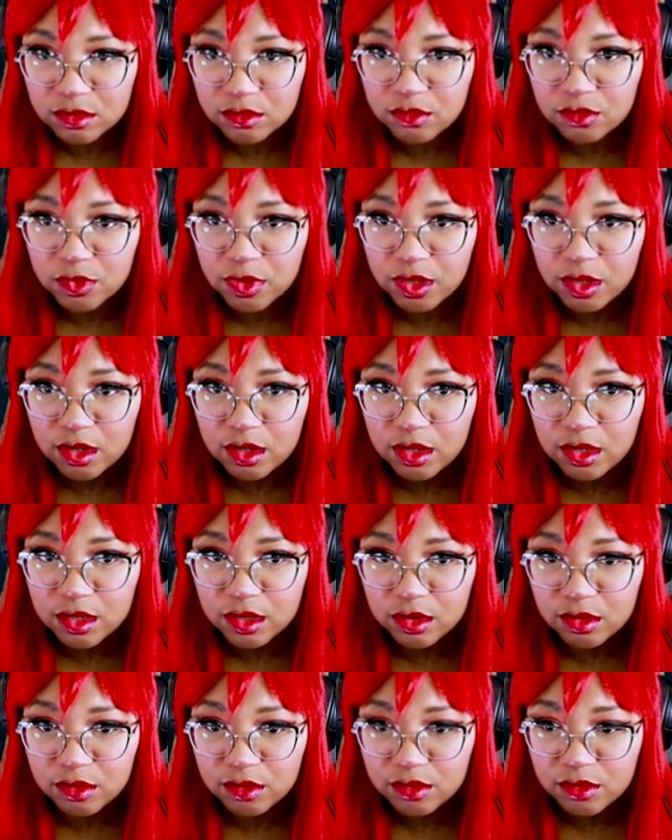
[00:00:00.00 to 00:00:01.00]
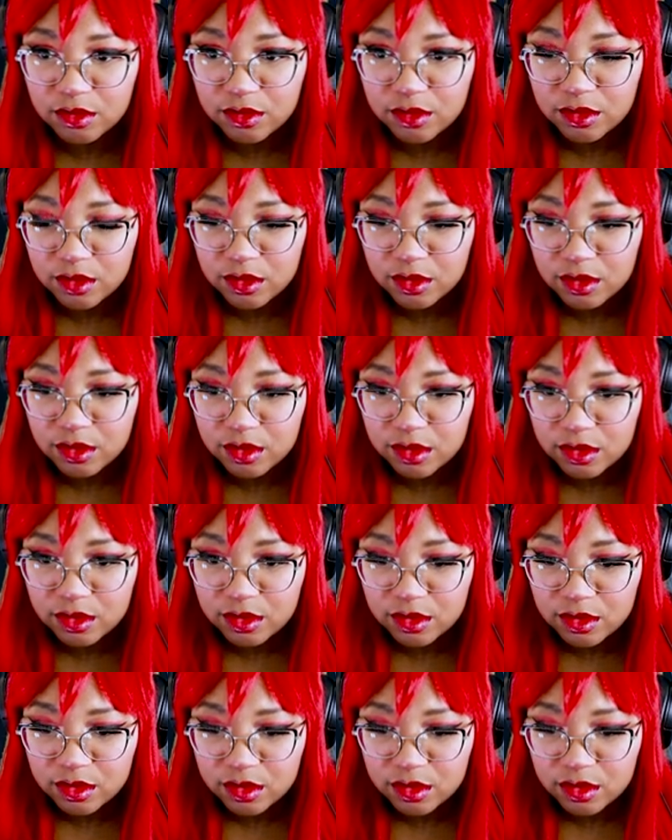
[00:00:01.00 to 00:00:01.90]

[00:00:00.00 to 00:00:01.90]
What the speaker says: I think there's some in the gift shop.